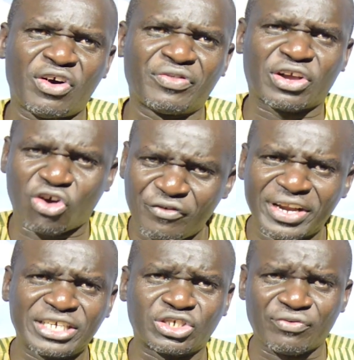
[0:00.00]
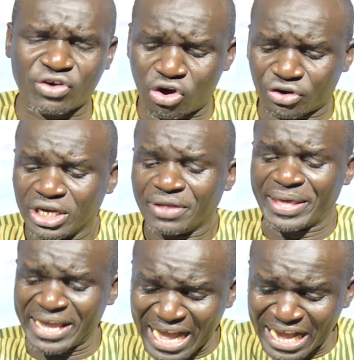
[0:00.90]
of the Covenant of God,
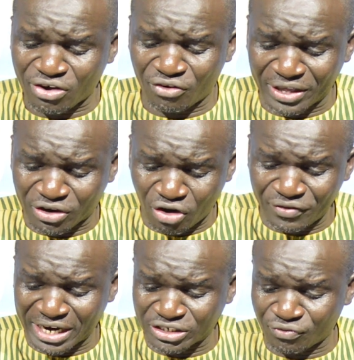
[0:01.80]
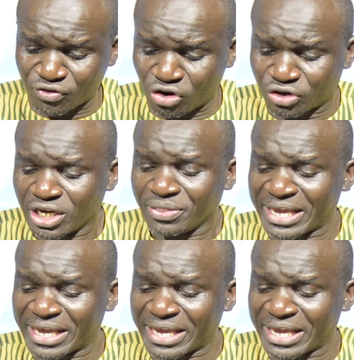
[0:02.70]
the Ark of the Covenant of God,